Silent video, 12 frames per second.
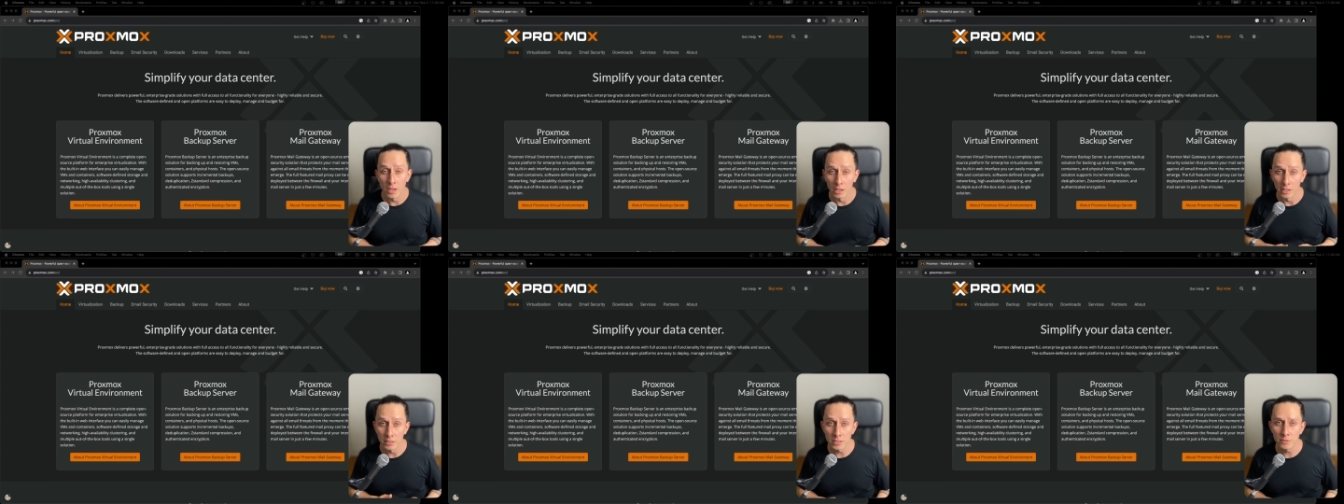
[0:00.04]

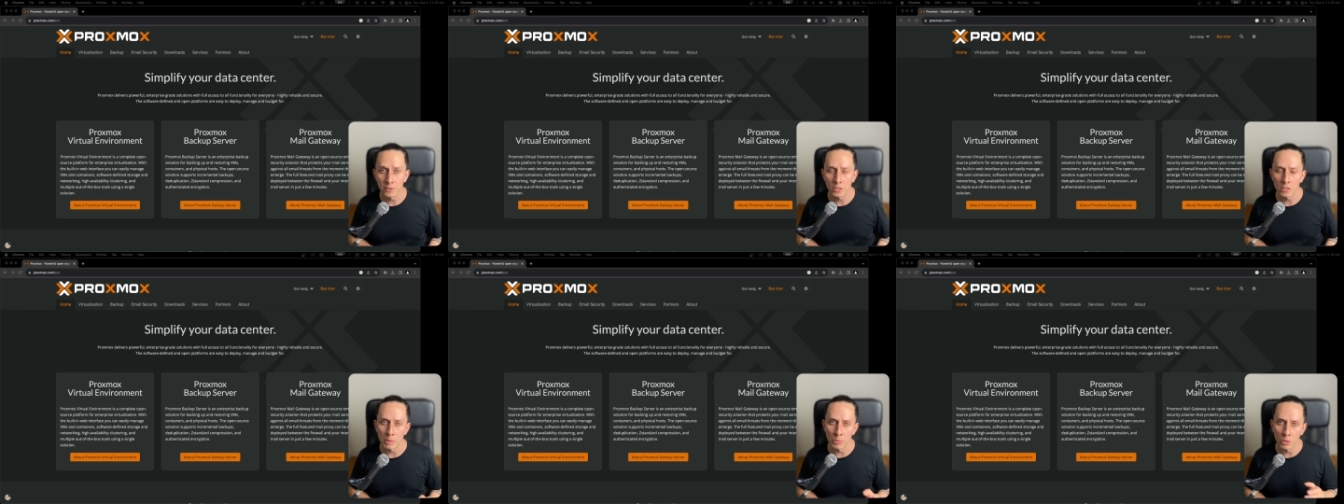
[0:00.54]
In this video,
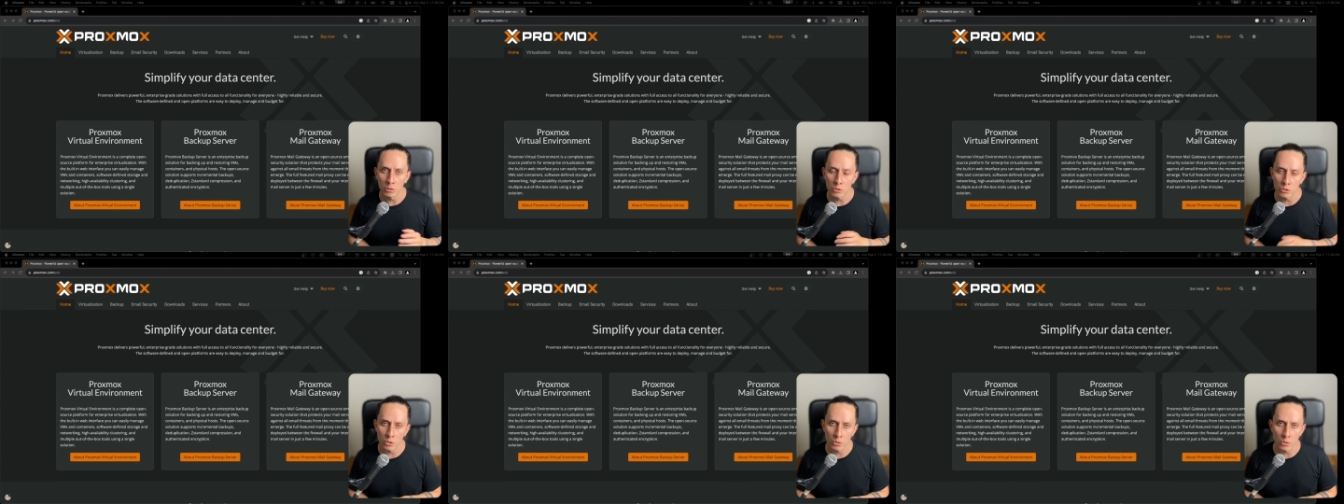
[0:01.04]
I'm going to
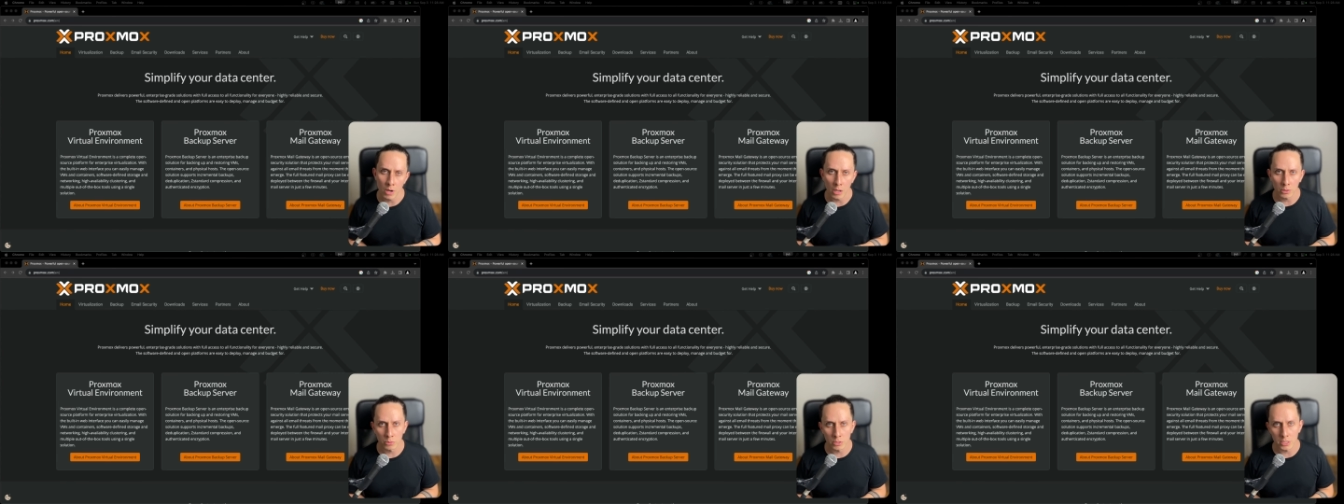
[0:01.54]
show you how
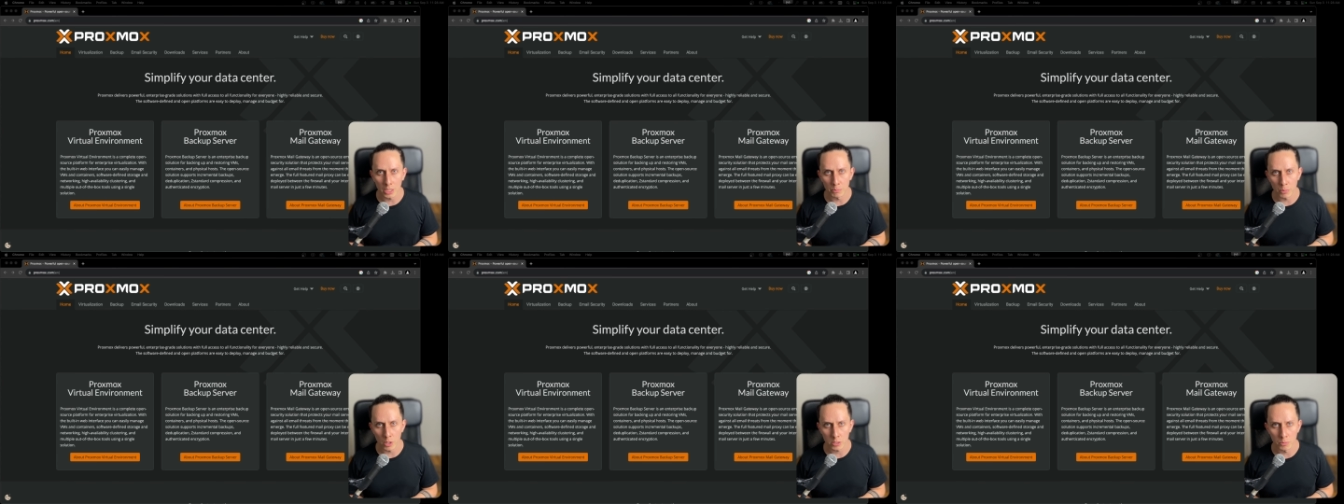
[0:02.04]
to install
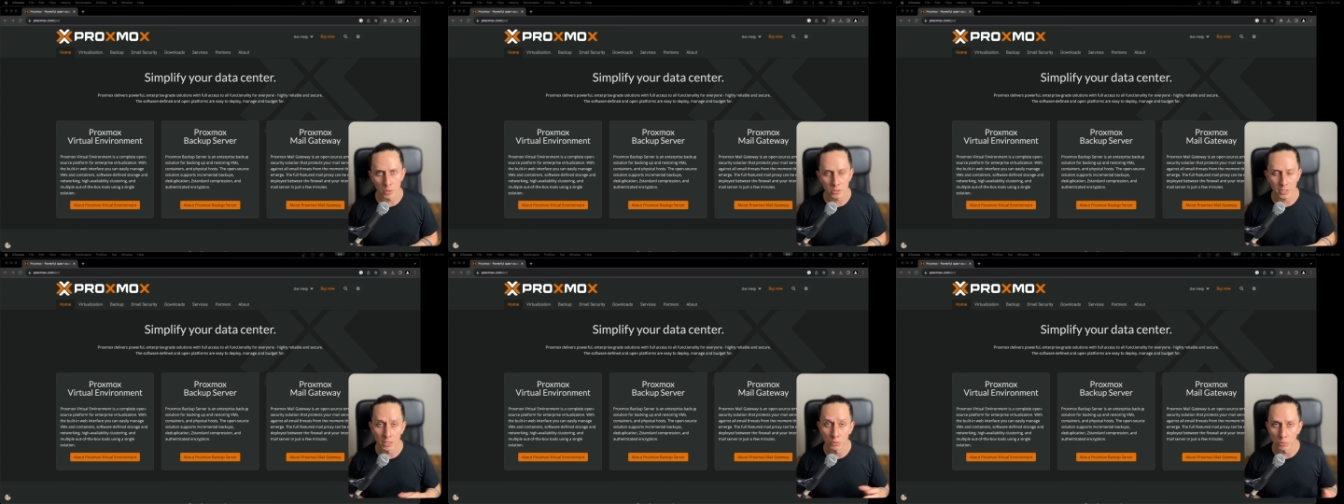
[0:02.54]
Proxmox
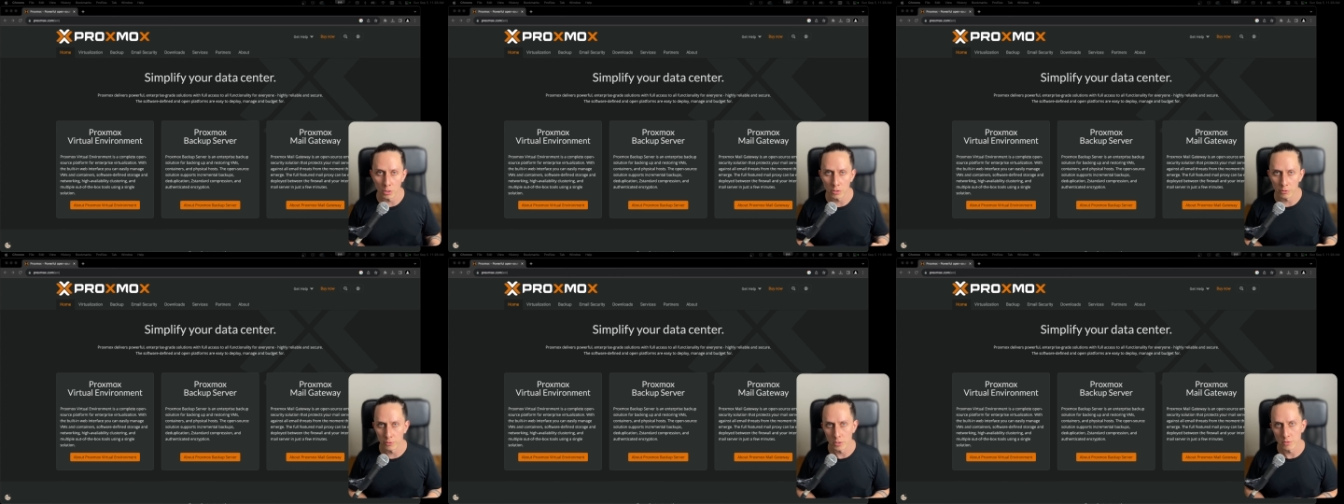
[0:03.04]
and run your
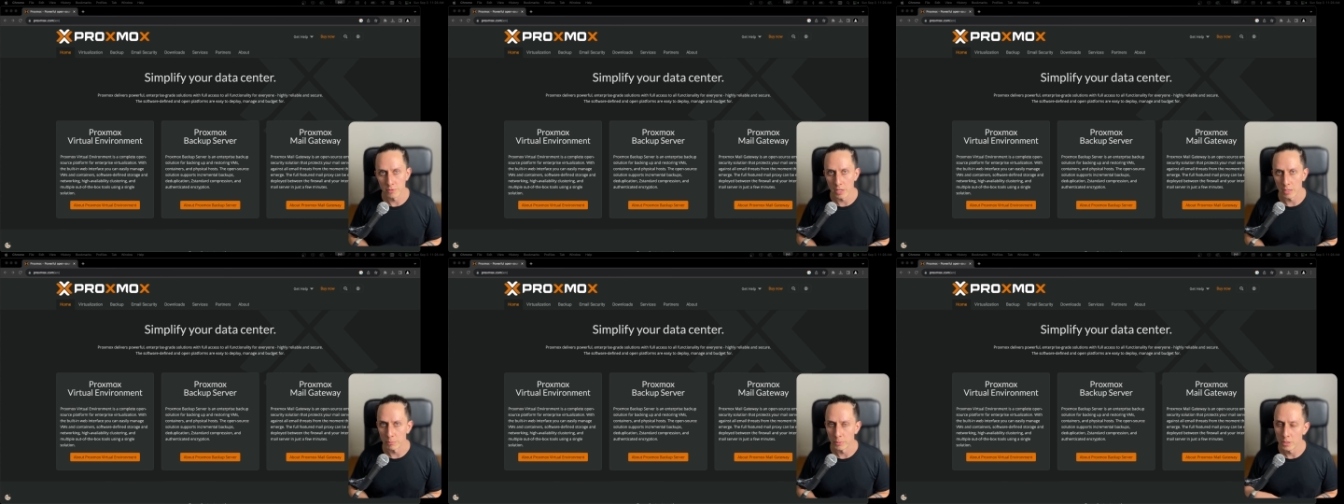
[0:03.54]
first
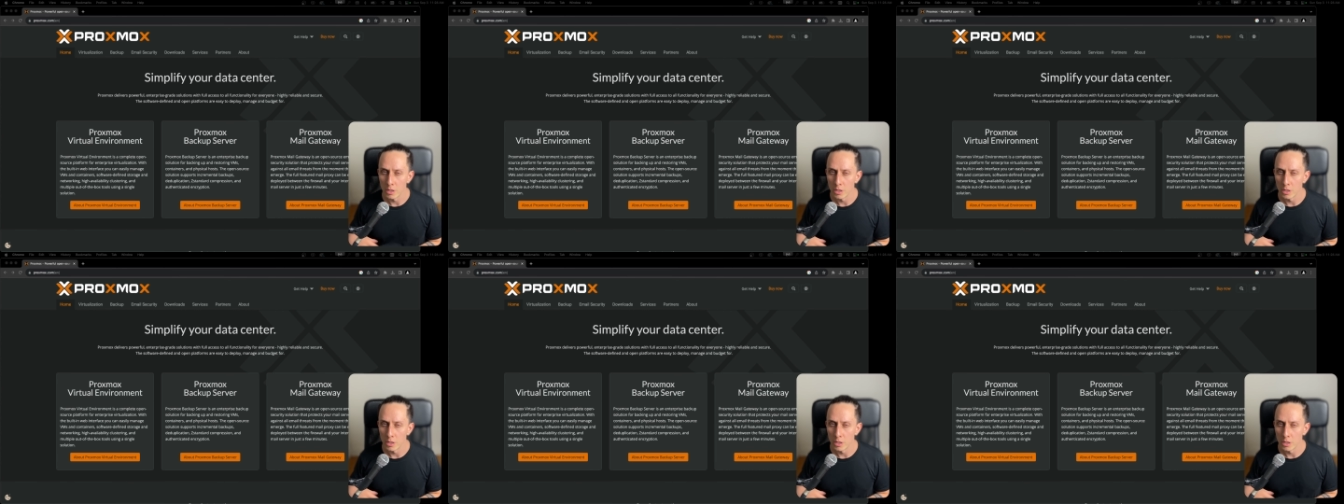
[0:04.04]
VM.